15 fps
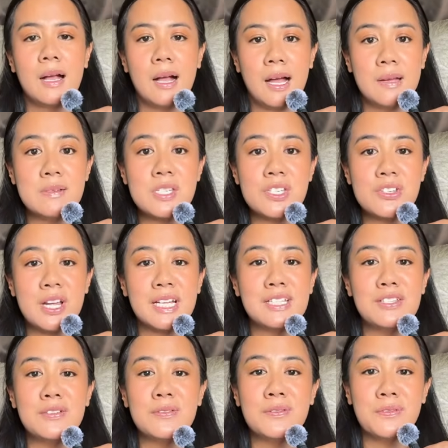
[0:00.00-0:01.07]
I'm just trying
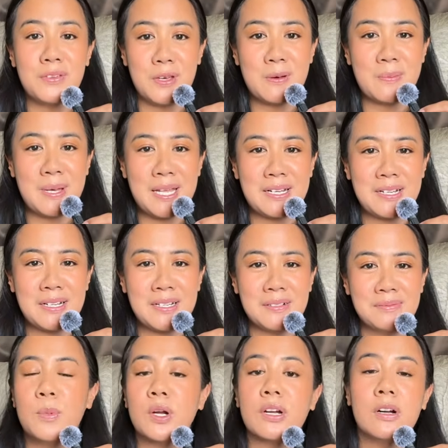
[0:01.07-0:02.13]
to feel better,
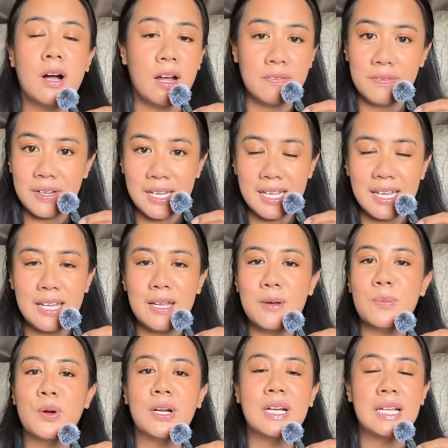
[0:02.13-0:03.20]
more confident,
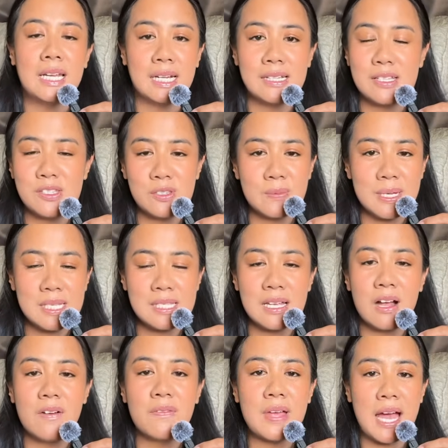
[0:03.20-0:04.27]
more connected to
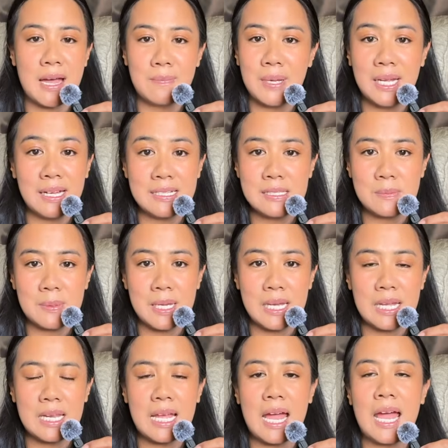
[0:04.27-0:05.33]
myself and my
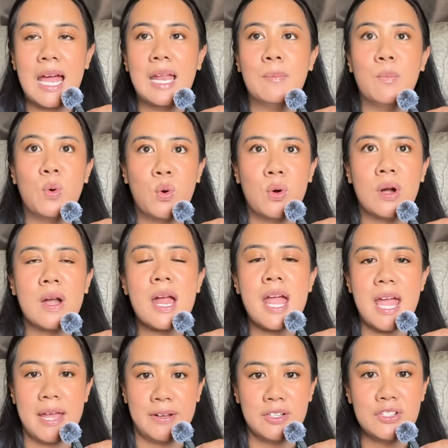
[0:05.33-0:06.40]
husband, and more
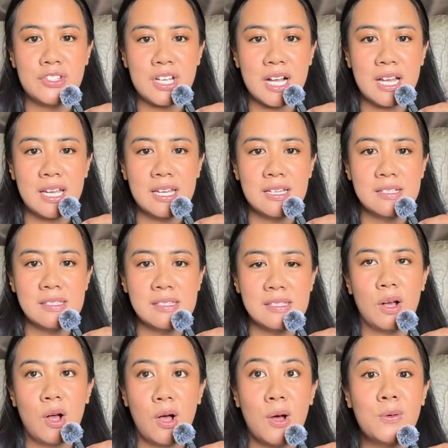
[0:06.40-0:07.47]
energized,
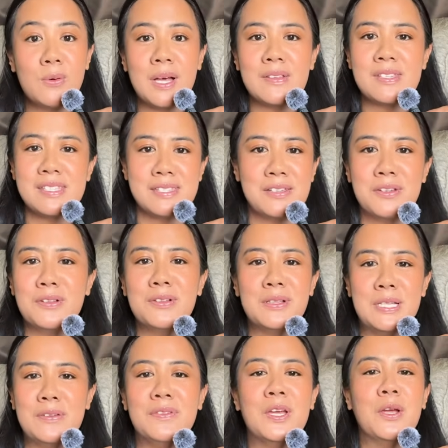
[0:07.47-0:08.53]
all while still
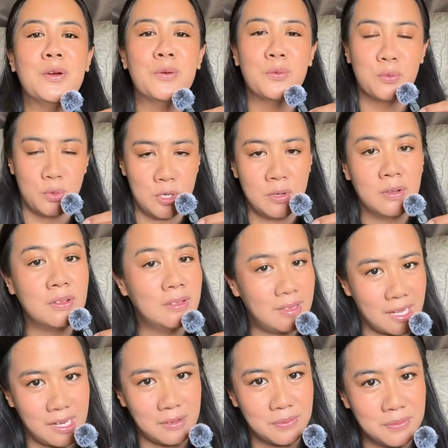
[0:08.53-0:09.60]
living real
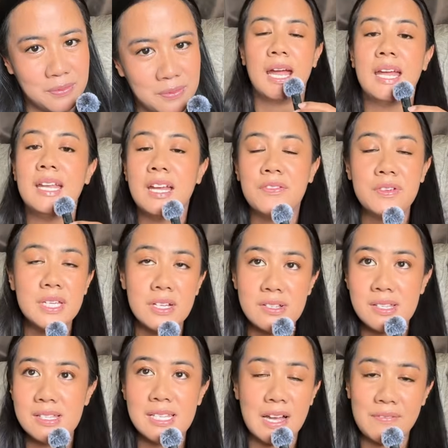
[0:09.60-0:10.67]
life. And every year
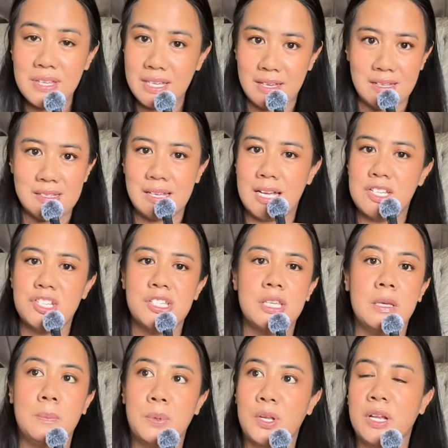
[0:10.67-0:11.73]
since having kids, I just
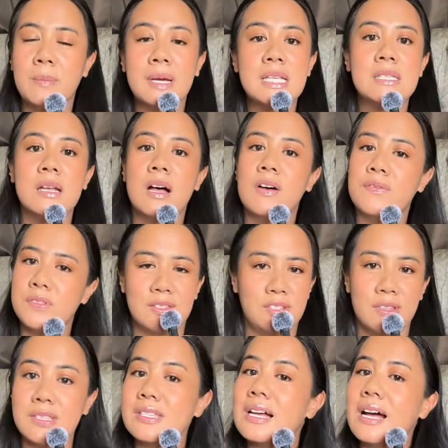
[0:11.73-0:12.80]
keep putting myself to
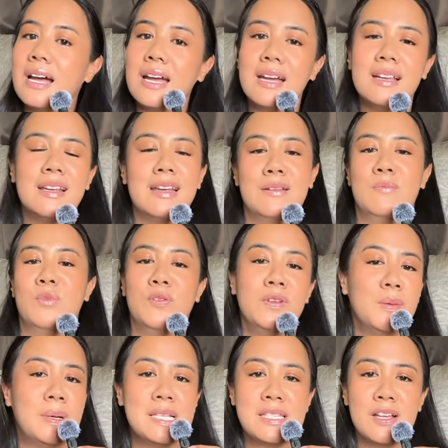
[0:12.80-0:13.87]
the side and moving
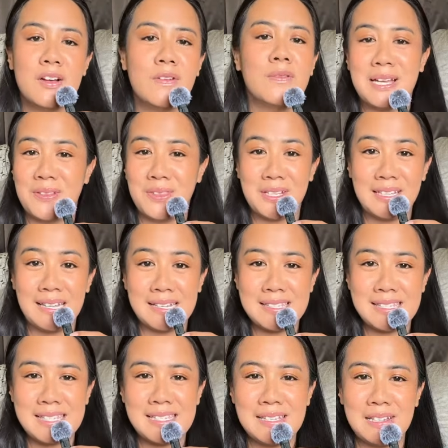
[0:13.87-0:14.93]
myself down the
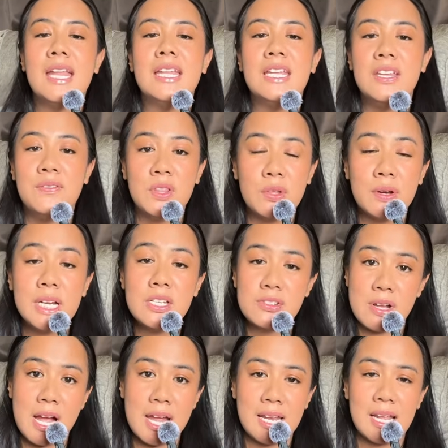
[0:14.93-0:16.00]
list. And even though I
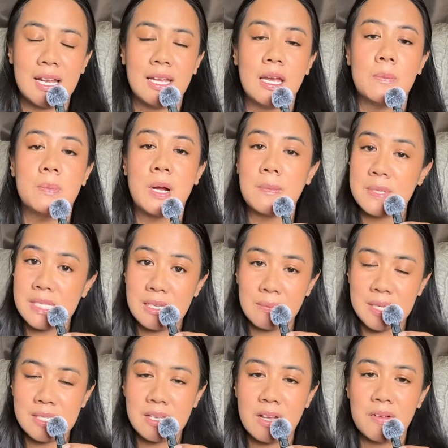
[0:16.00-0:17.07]
tried and I kept promising
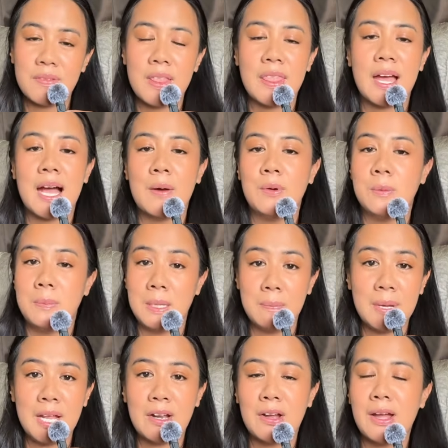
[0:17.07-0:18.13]
myself that I would be
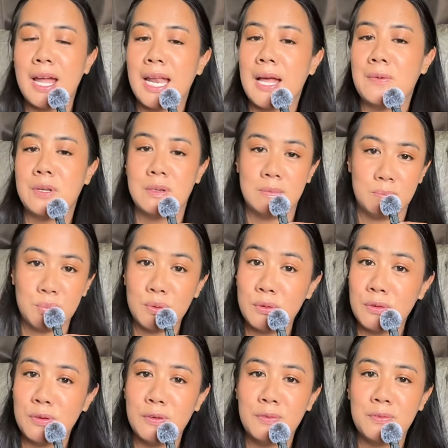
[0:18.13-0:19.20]
better and I would
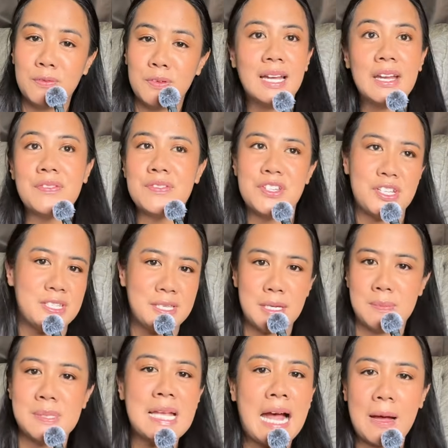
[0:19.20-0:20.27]
improve, life just
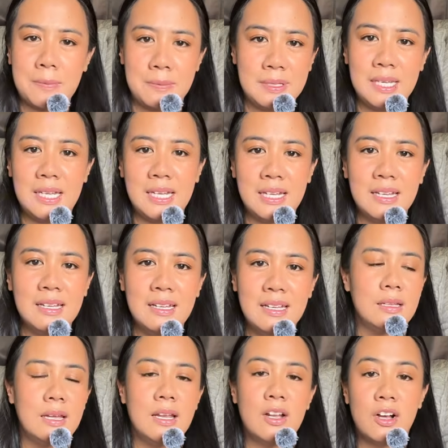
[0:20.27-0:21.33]
keeps happening.
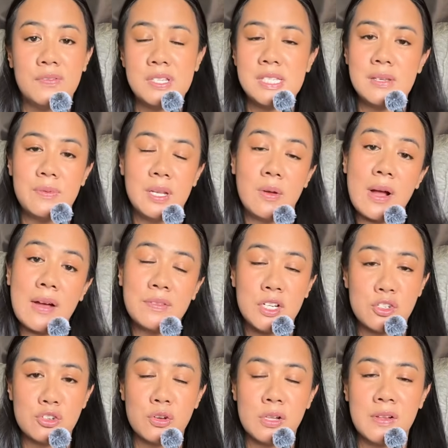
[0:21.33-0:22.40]
And obviously, we don't have
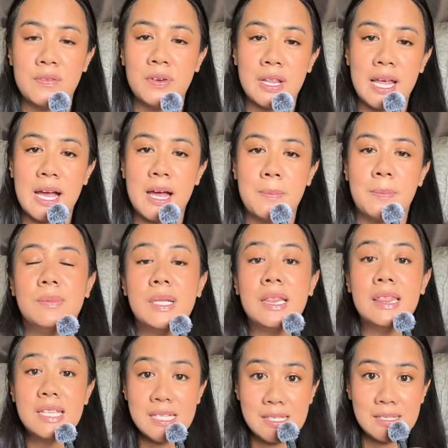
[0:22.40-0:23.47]
control over that. But
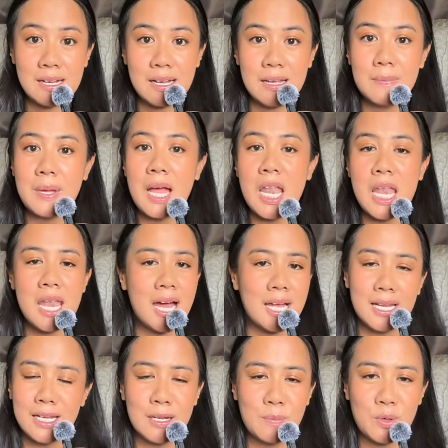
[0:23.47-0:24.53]
this time, not
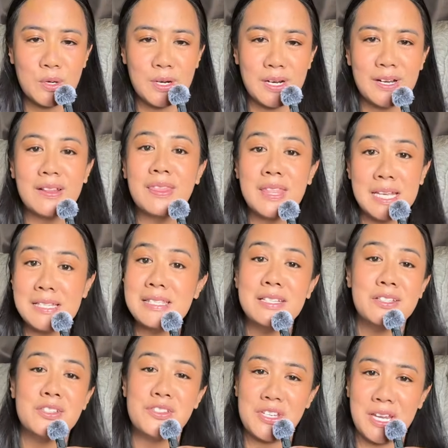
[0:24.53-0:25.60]
anymore. Things need
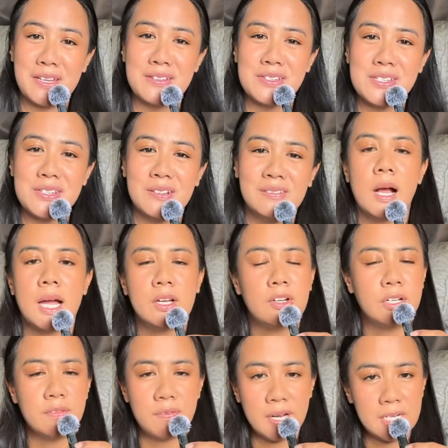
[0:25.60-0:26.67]
to change. I
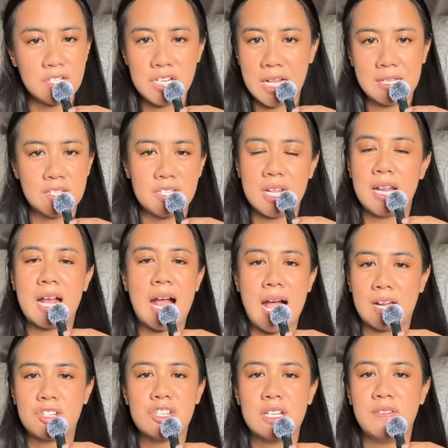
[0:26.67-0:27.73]
couldn't find a challenge that
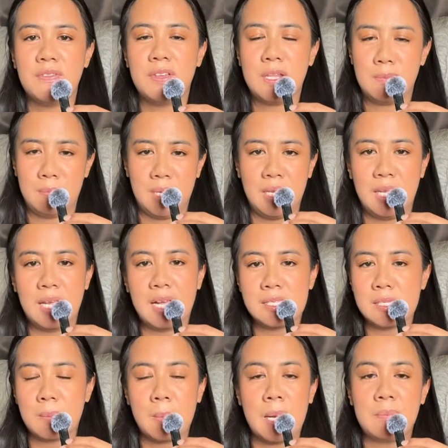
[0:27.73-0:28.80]
actually fit me
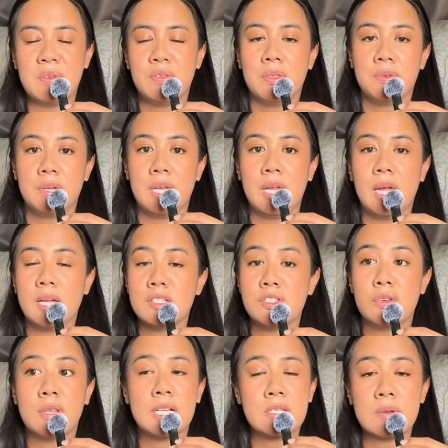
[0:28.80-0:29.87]
as a mom of three, and
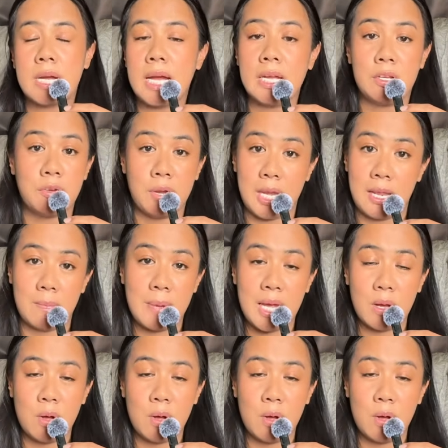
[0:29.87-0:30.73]
so that's why I created my